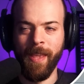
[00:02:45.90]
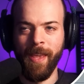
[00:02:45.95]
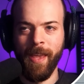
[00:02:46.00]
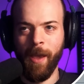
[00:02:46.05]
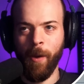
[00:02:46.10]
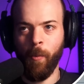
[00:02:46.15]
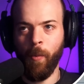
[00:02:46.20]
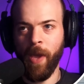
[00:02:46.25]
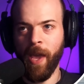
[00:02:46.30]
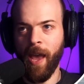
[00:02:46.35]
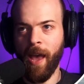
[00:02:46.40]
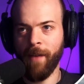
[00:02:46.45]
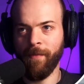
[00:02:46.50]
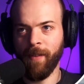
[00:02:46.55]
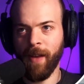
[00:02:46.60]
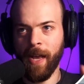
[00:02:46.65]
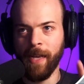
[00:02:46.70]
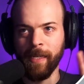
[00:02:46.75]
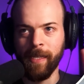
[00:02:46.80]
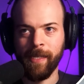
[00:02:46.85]
We have
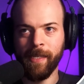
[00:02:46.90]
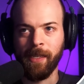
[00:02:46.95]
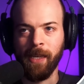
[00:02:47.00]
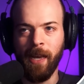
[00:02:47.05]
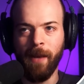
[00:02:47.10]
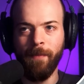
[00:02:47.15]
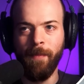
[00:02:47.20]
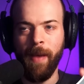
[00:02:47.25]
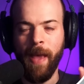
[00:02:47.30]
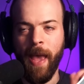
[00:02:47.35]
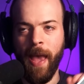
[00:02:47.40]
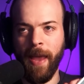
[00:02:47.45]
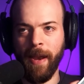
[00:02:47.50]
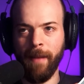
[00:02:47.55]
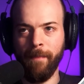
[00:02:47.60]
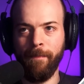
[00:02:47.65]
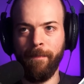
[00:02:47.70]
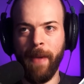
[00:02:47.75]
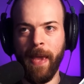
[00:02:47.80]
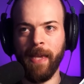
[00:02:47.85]
a sub and a
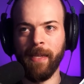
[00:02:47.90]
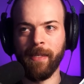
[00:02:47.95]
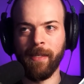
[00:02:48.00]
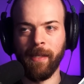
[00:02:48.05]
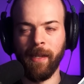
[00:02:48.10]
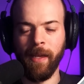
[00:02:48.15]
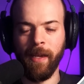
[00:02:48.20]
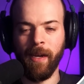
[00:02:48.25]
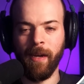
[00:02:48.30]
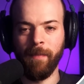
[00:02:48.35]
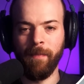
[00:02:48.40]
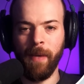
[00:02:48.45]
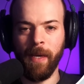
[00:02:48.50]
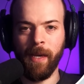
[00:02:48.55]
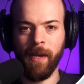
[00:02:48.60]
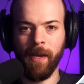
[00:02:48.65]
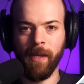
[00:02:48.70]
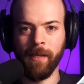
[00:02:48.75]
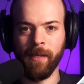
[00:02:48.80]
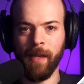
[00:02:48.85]
bass layer
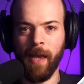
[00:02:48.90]
because